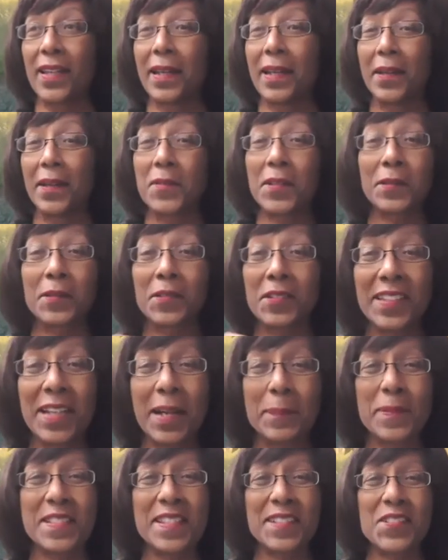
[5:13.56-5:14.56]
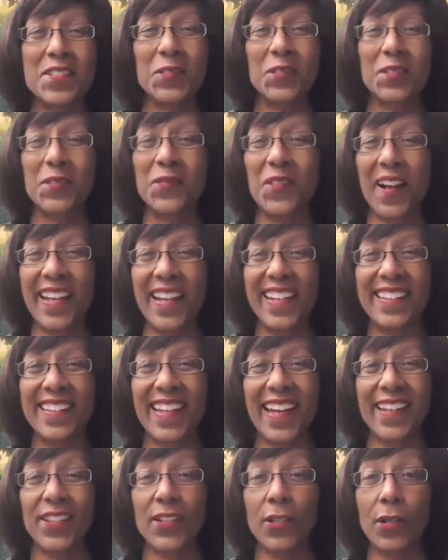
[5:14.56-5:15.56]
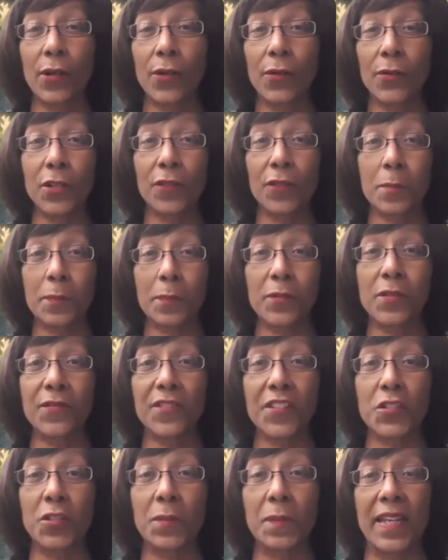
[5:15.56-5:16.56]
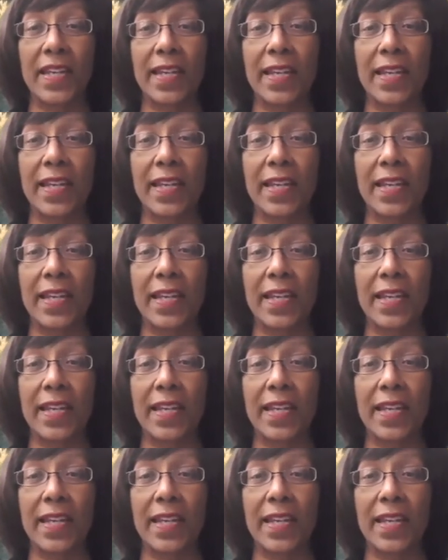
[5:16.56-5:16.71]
little oppositional defiant in that, you have to prove it to me.